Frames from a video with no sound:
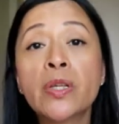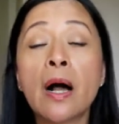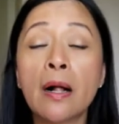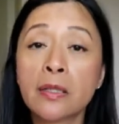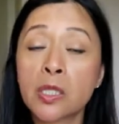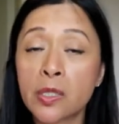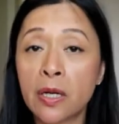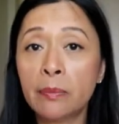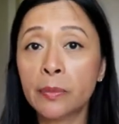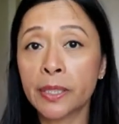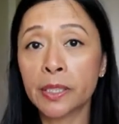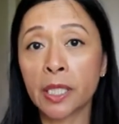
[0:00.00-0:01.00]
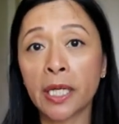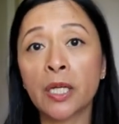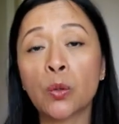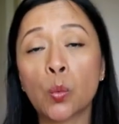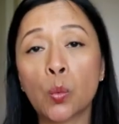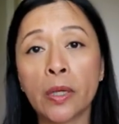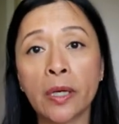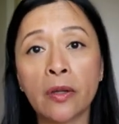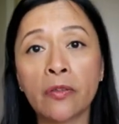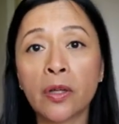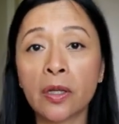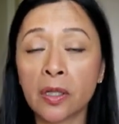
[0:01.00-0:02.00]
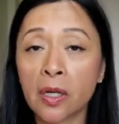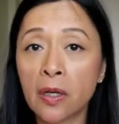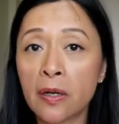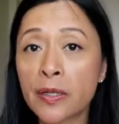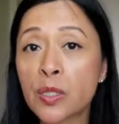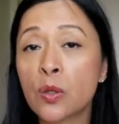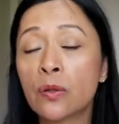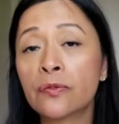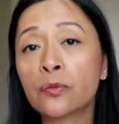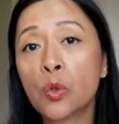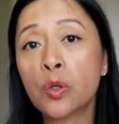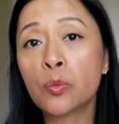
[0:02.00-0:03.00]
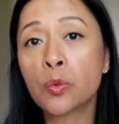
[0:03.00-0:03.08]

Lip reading: I'll start my day with a glass of warm